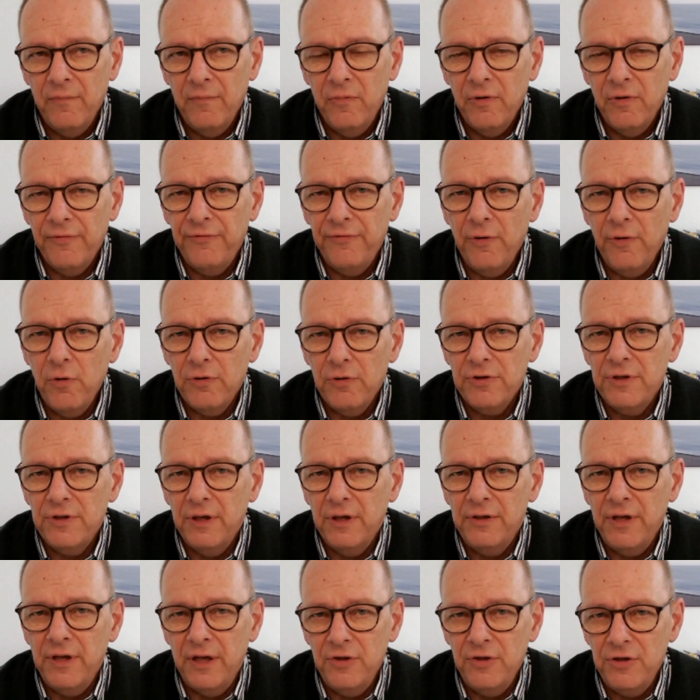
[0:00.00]
more focused
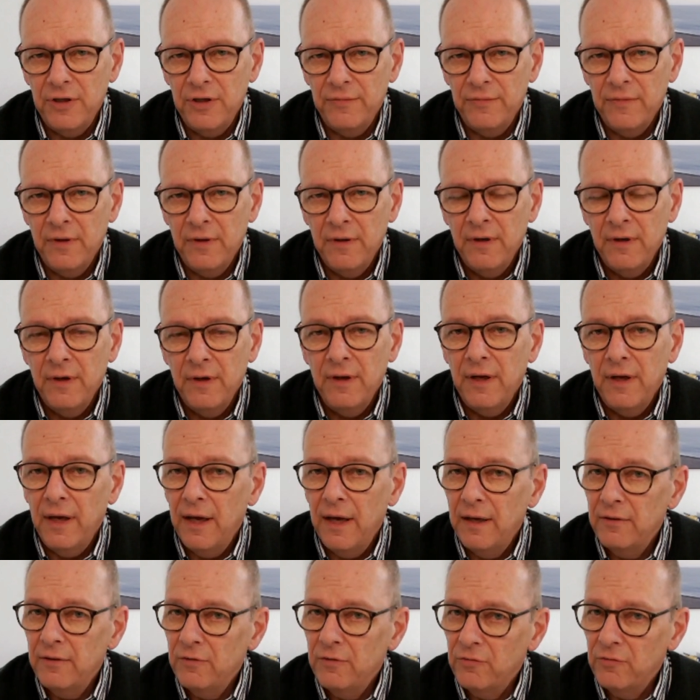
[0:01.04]
attention.
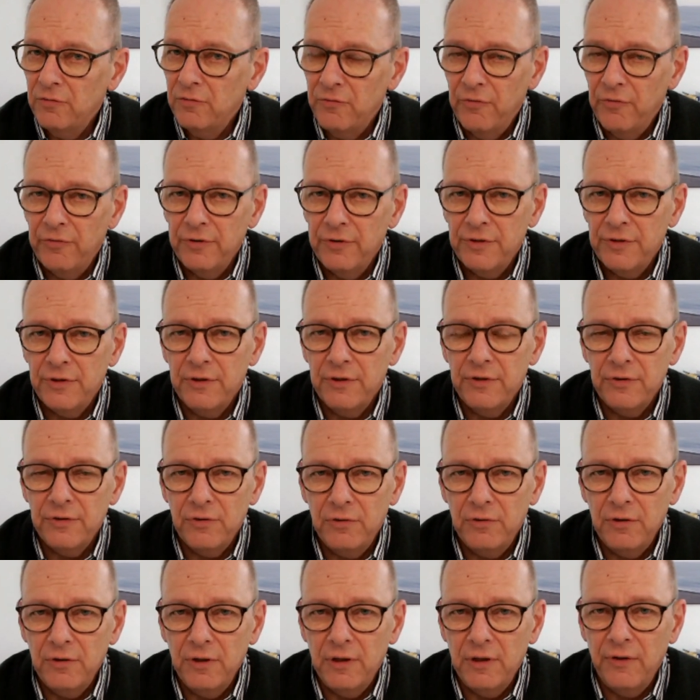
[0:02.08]
And of course, there's
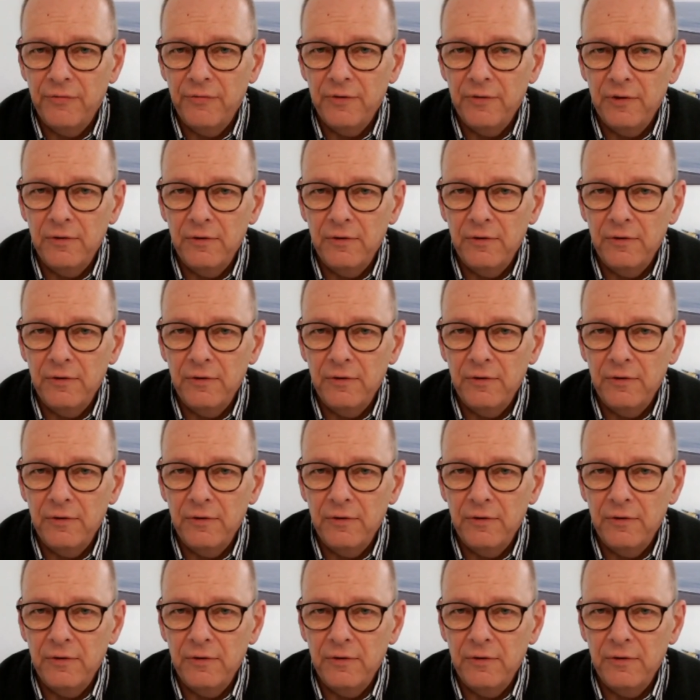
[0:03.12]
a lot of